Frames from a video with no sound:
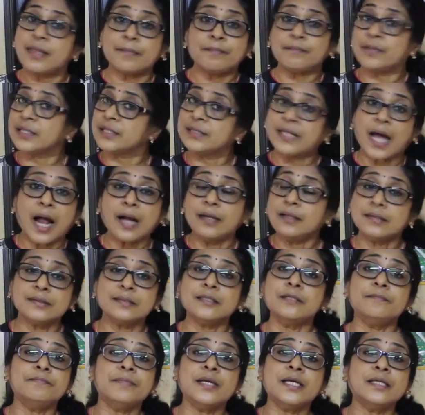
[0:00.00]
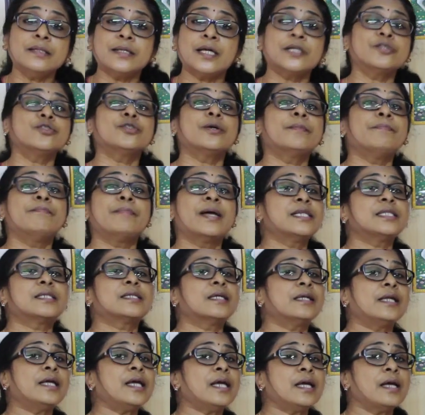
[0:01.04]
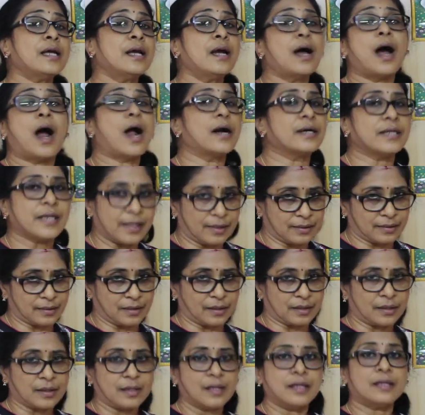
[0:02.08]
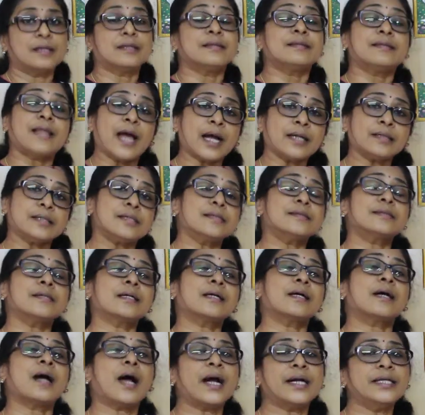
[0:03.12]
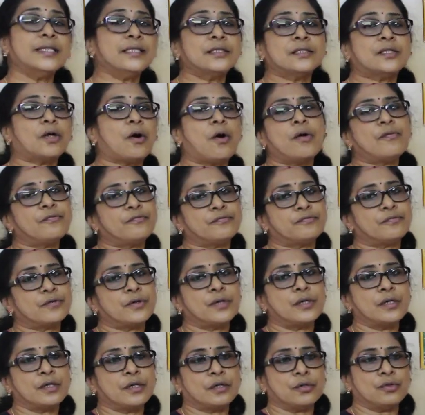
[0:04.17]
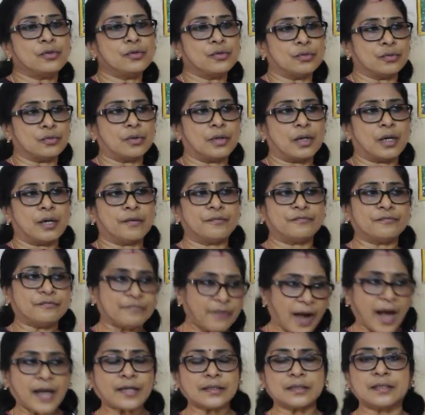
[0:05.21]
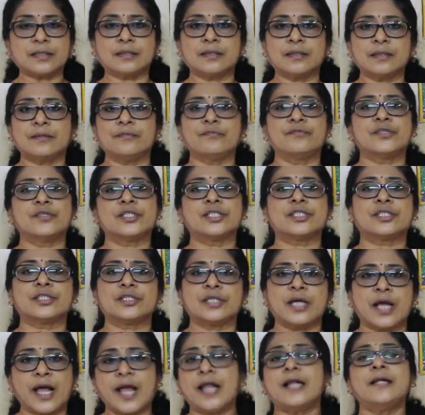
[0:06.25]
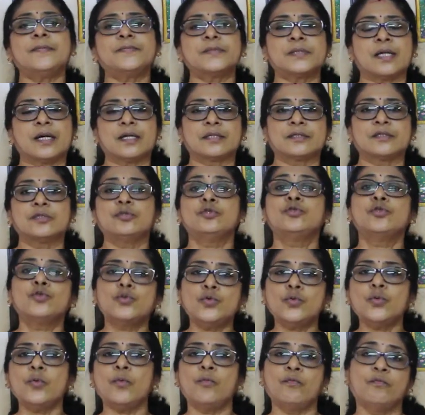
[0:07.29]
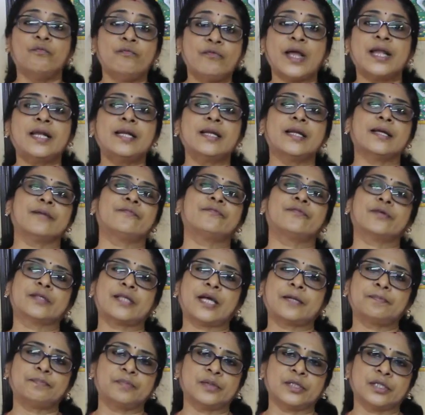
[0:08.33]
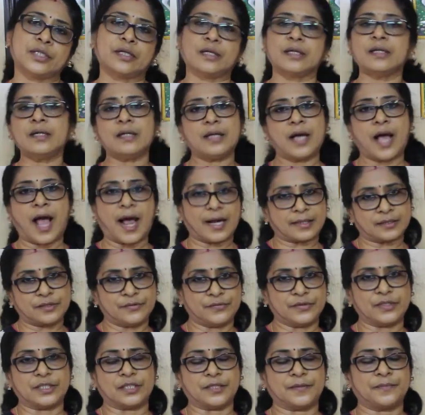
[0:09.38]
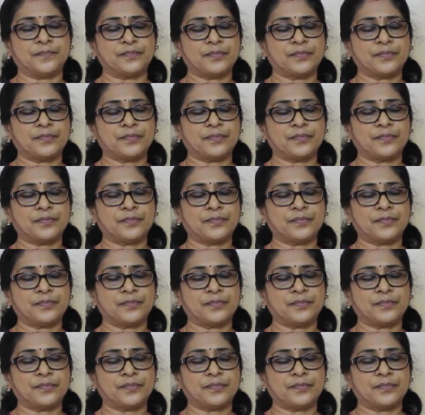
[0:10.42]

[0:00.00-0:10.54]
but that doesn't mean that you're mentally unhealthy. That is a kind of, a factor which helps us do well for that particular activity.